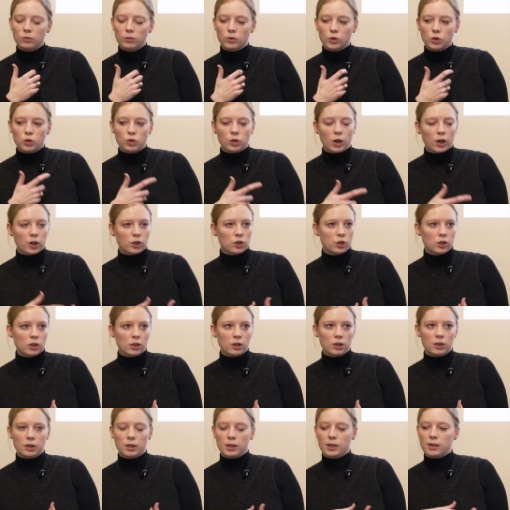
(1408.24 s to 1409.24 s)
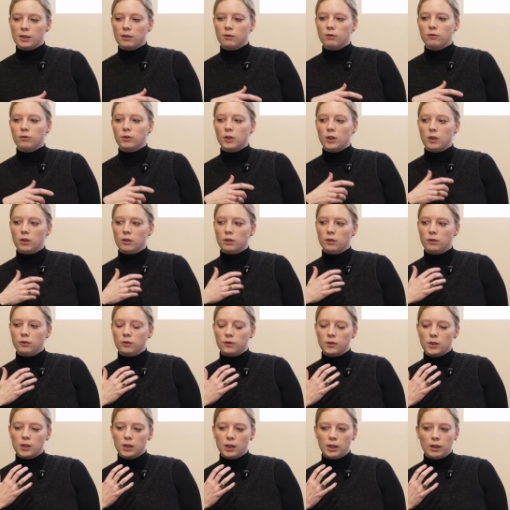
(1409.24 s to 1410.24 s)
structure is
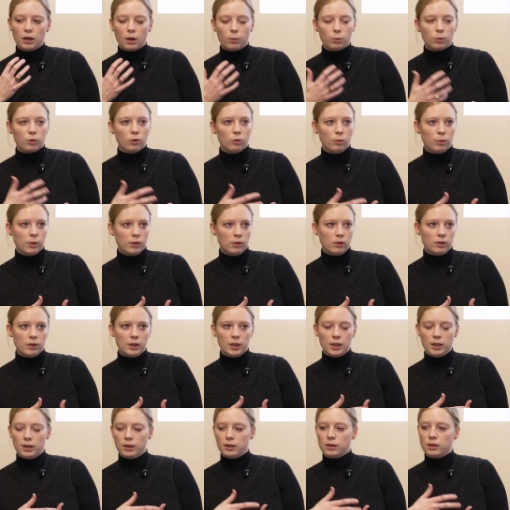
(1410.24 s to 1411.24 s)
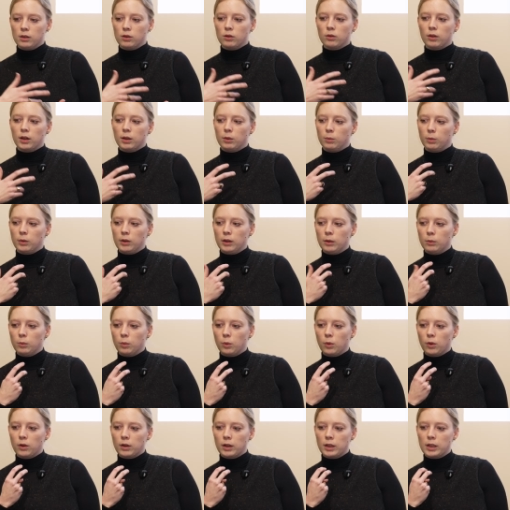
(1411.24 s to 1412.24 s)
involved, the operability is incredibly
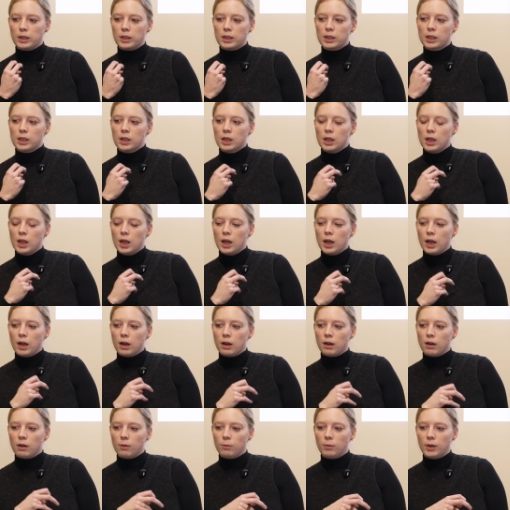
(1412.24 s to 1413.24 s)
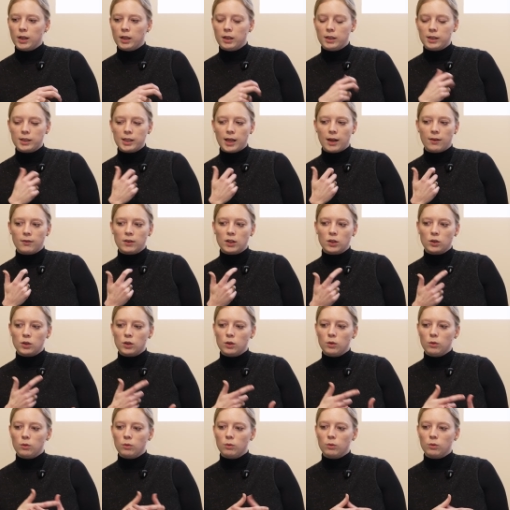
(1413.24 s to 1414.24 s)
important, and is having
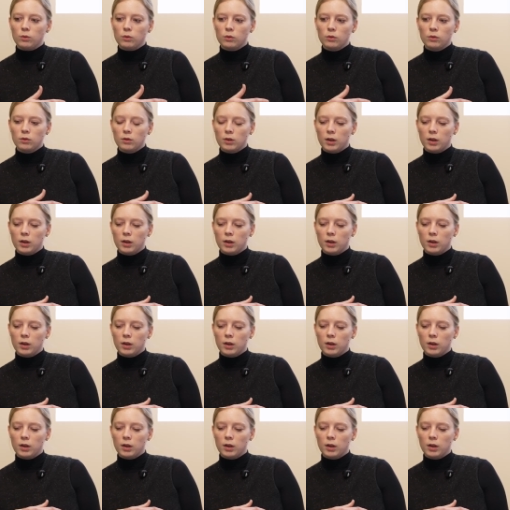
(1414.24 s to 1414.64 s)
to